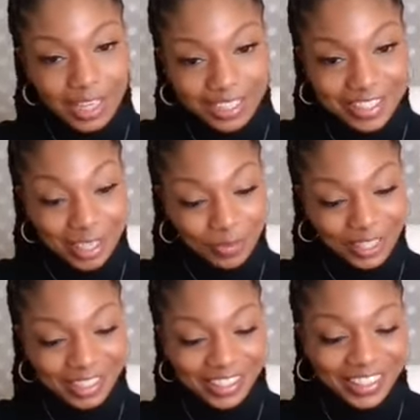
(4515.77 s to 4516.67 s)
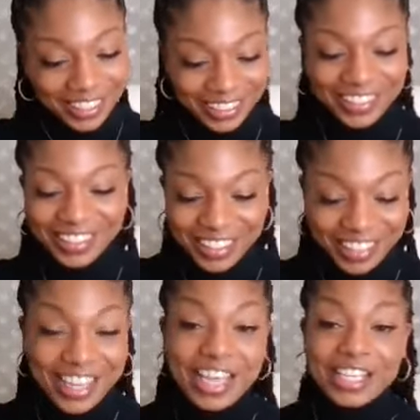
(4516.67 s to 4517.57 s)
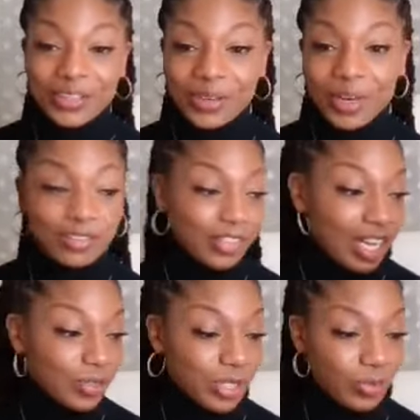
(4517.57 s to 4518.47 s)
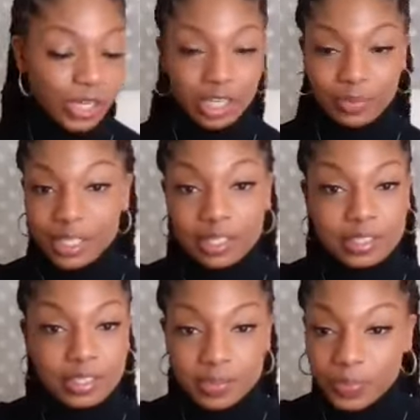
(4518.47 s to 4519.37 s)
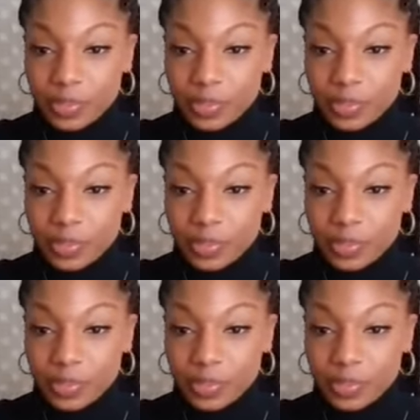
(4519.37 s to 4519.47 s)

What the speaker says: something. So get ready for next week's word, because